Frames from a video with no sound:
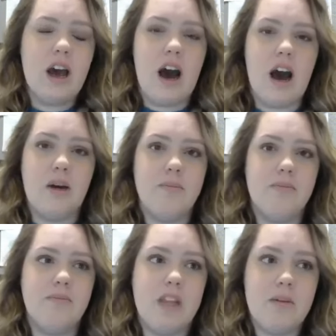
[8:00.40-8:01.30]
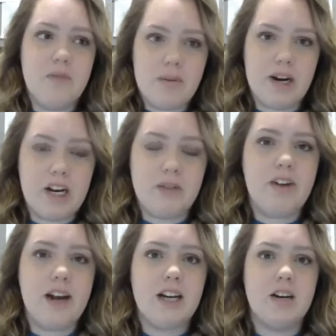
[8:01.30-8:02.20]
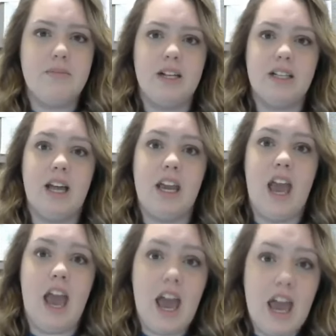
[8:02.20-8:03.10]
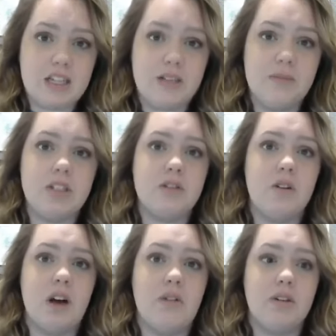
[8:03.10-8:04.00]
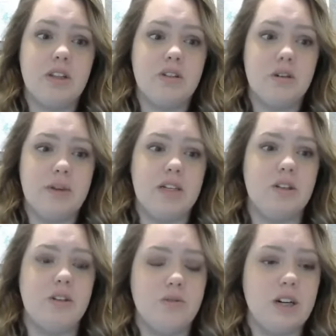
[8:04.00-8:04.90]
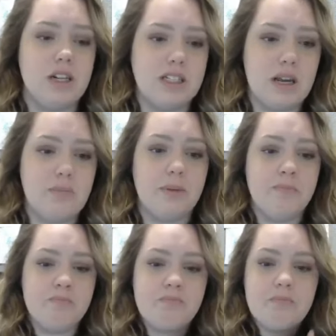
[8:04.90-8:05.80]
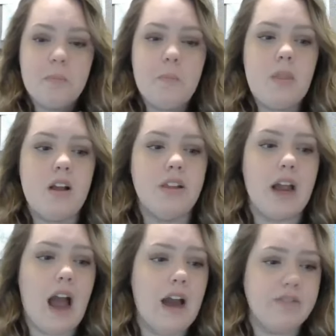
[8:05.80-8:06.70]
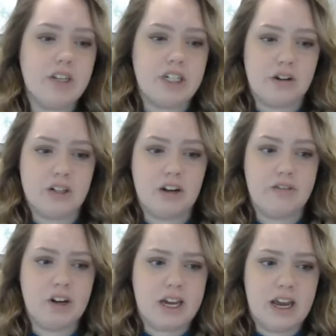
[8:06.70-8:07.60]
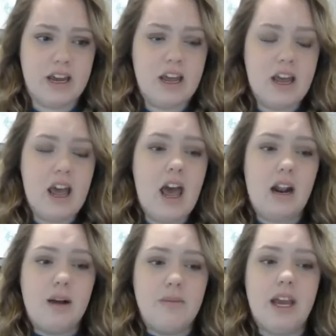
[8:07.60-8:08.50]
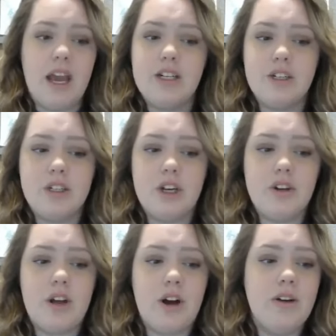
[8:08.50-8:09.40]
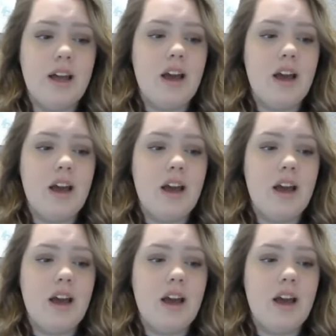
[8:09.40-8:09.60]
email marketing provider and being like, hey, something's going on with this domain. So for an example, like I've reached out to ConvertKit and I'm like, hey, just so you know,